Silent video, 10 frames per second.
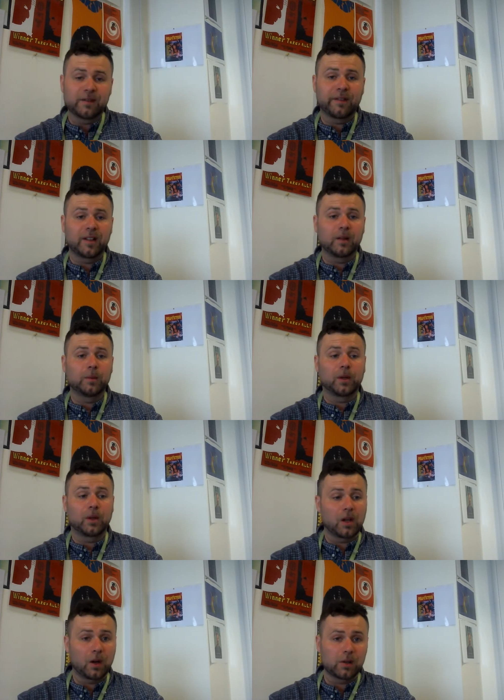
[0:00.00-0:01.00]
film, but that
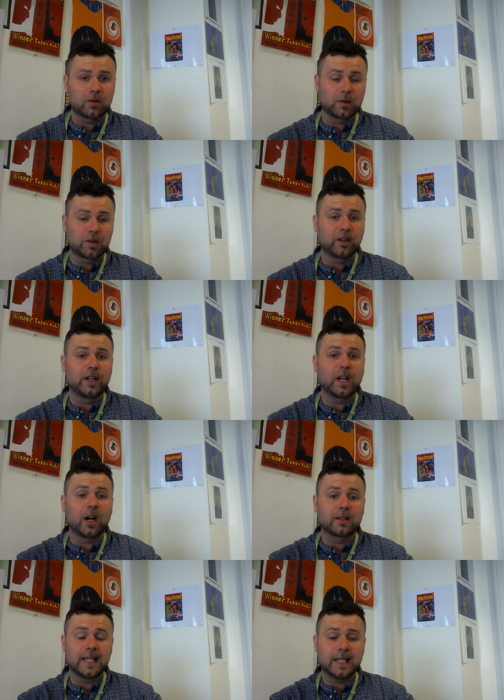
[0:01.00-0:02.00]
also is very
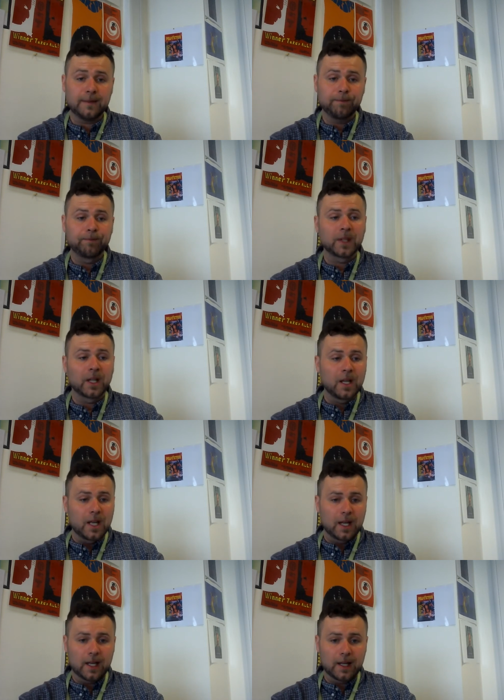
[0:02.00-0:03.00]
hard-hitting.
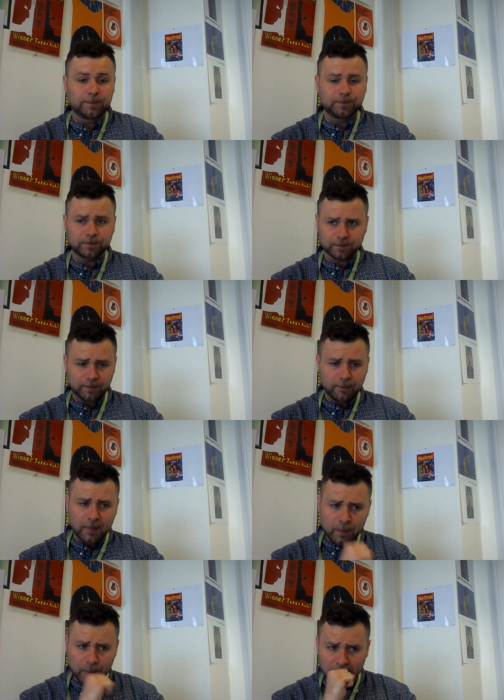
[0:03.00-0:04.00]

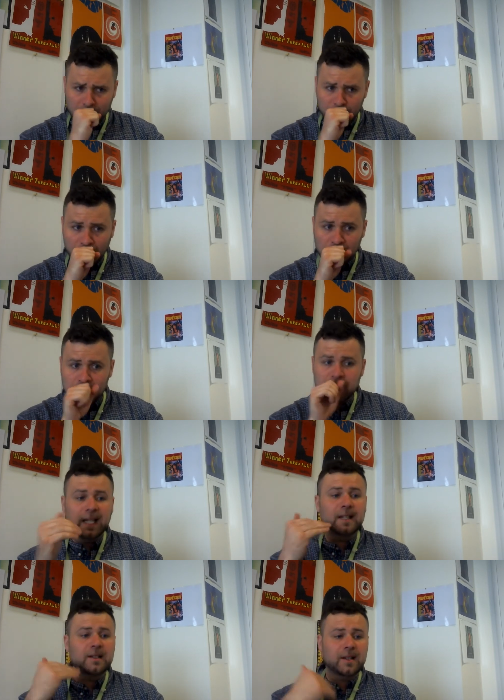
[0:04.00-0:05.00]
But then we also take
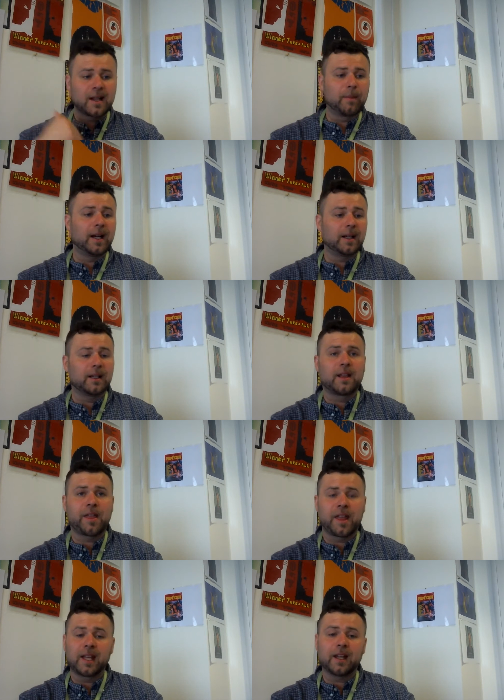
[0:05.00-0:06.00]
a step back and
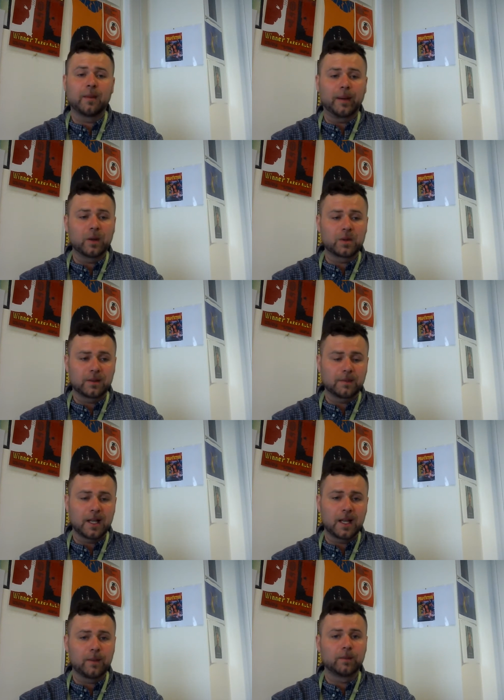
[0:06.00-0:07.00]
think about
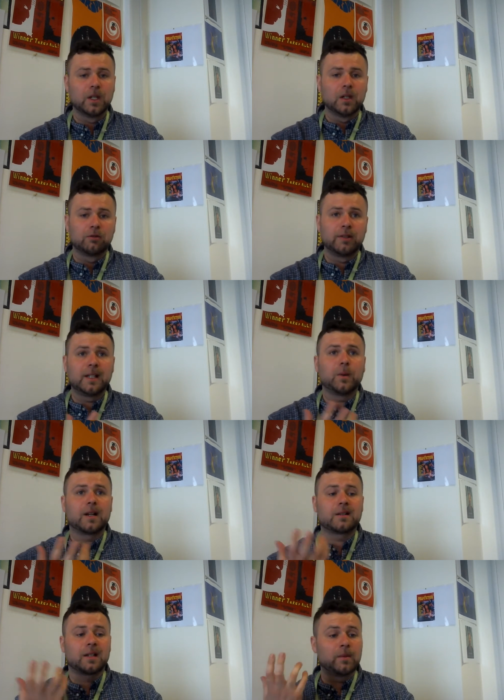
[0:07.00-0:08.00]
really where
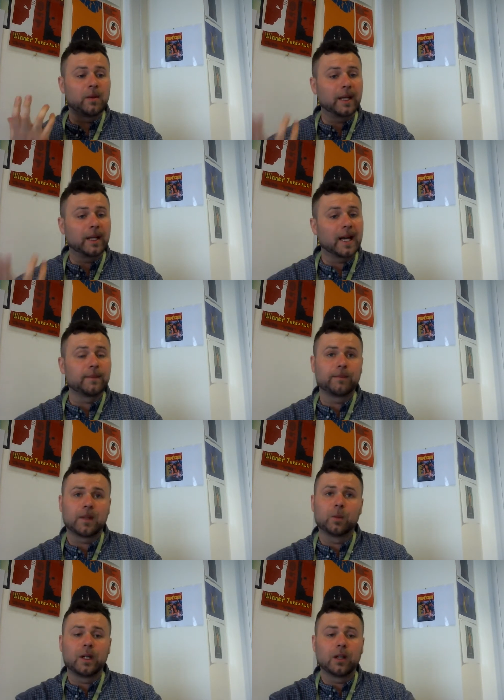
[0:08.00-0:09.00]
cinema began,
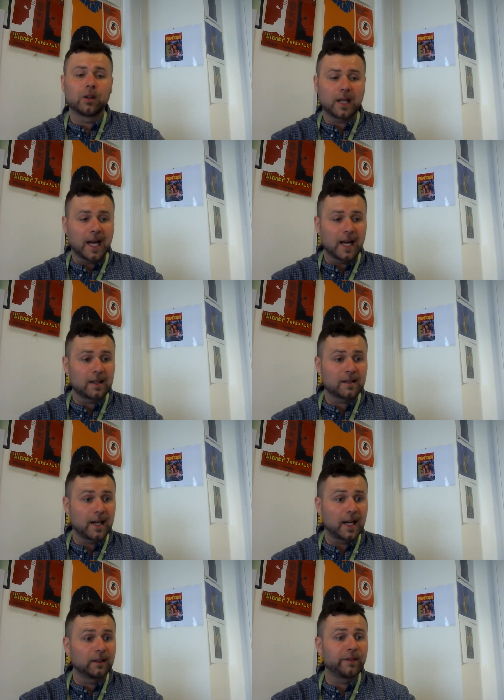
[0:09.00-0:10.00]
and we look at
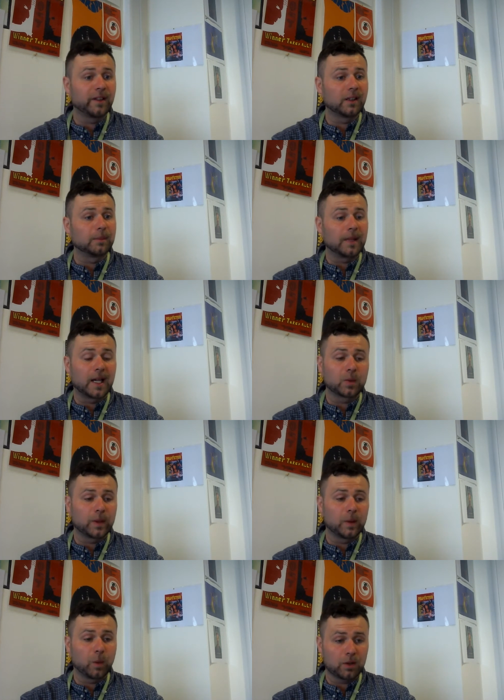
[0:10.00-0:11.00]
silent film and we
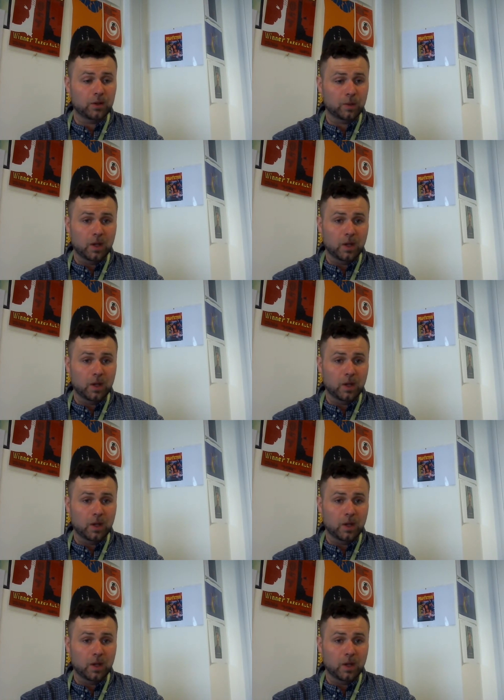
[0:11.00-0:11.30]
watch